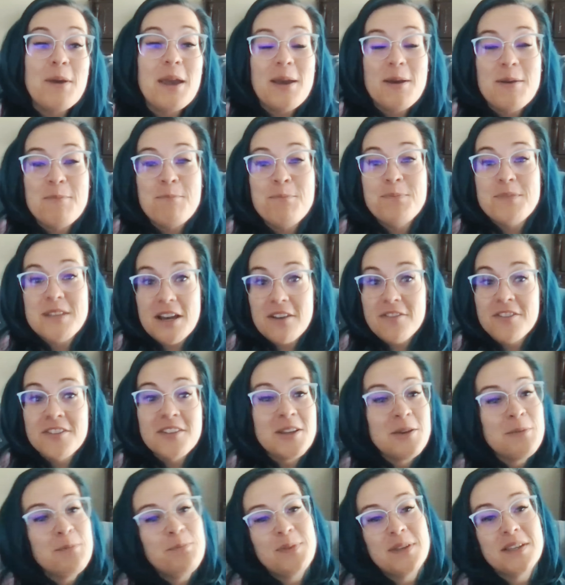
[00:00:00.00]
It
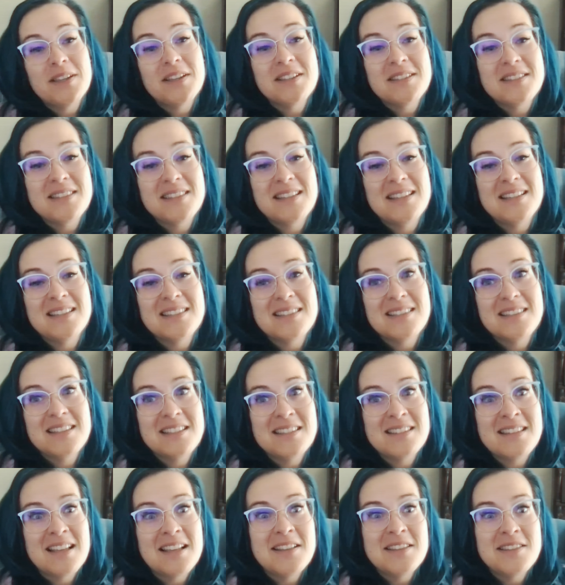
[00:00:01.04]
definitely builds this, this
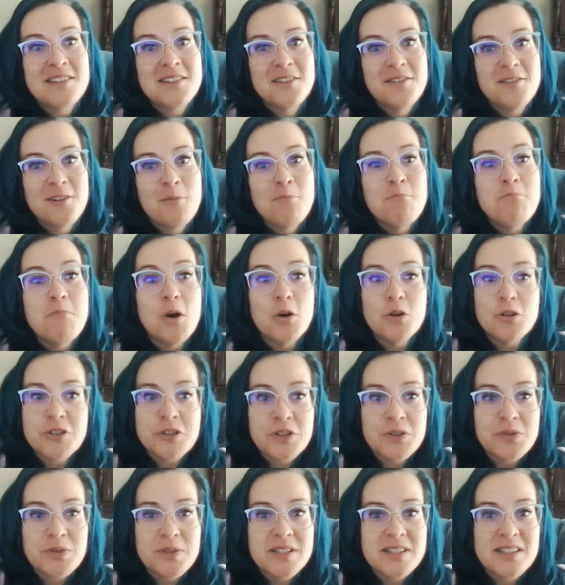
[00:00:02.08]
sense of
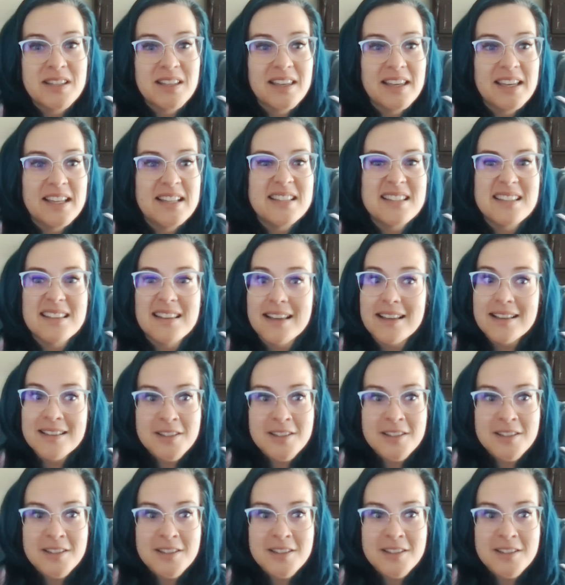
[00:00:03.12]
emotional resilience and like